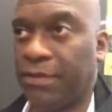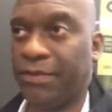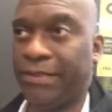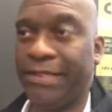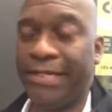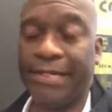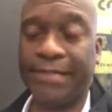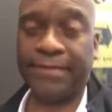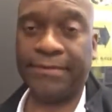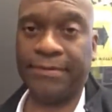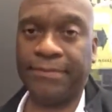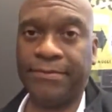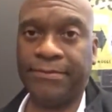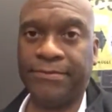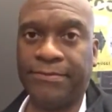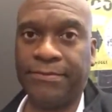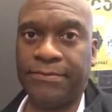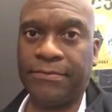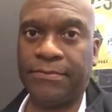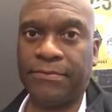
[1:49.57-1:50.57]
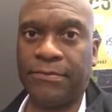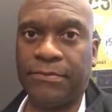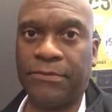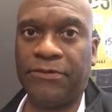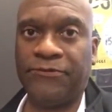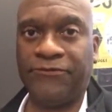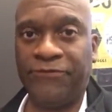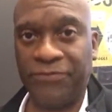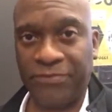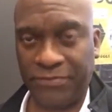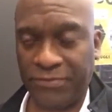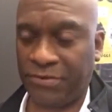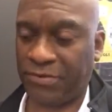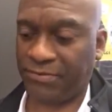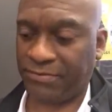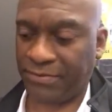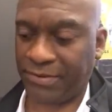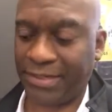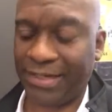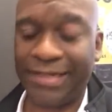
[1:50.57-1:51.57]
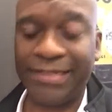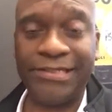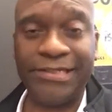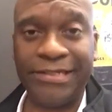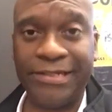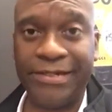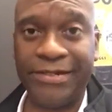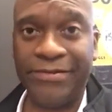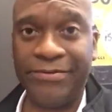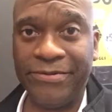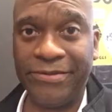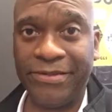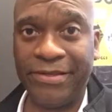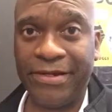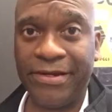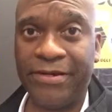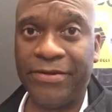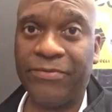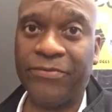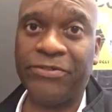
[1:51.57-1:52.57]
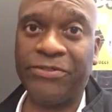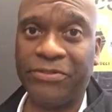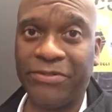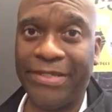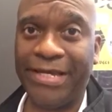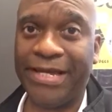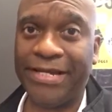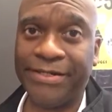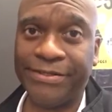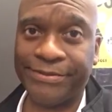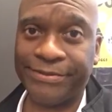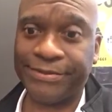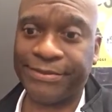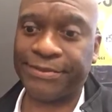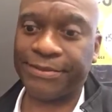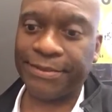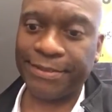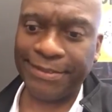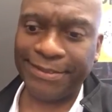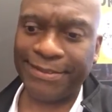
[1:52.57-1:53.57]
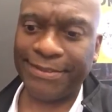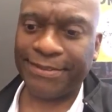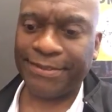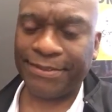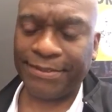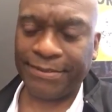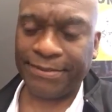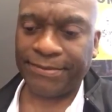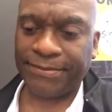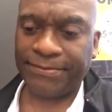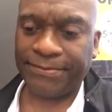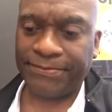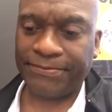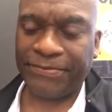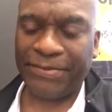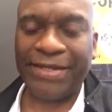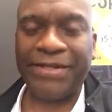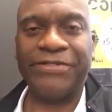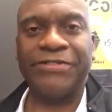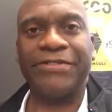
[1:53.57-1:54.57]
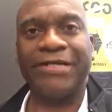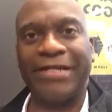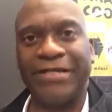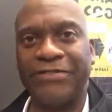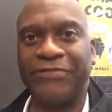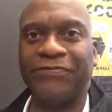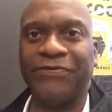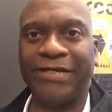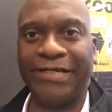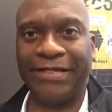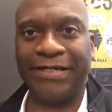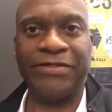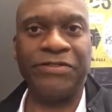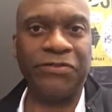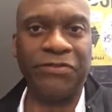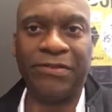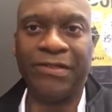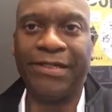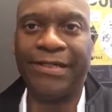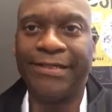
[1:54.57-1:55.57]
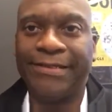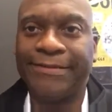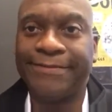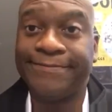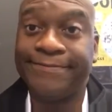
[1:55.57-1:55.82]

you get a few content here and there, and what you get is not as satisfying as you'd like.